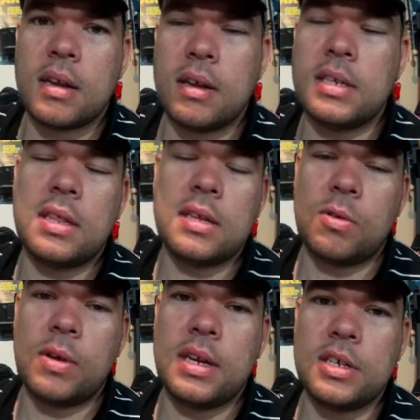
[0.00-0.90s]
into the
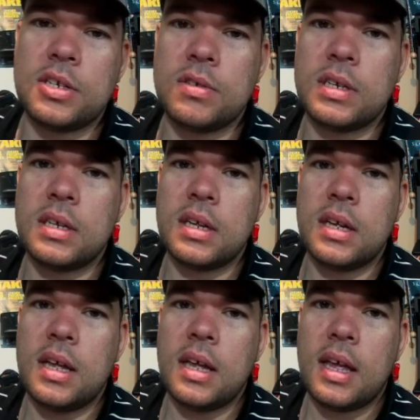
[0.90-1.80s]
toy industry,
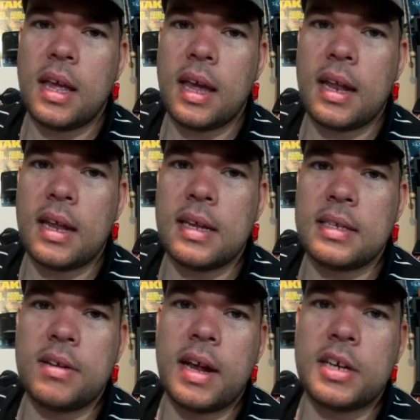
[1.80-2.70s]
and its
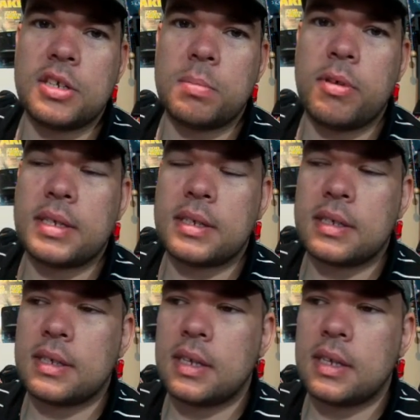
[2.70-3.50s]
international presence.